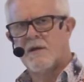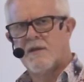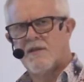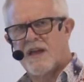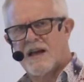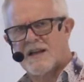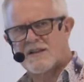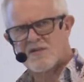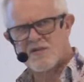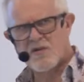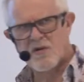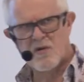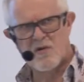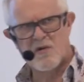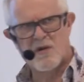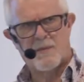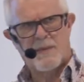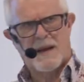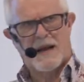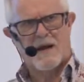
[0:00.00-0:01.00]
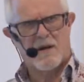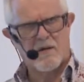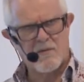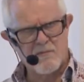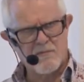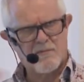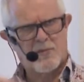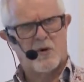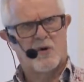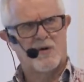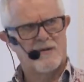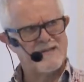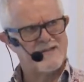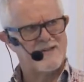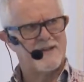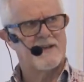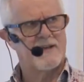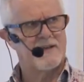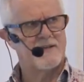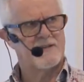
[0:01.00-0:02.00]
that's all about
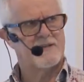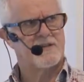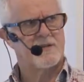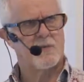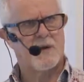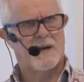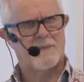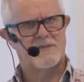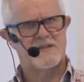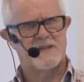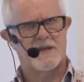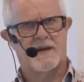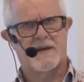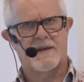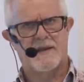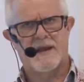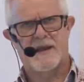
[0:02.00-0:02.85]
pointing into the website,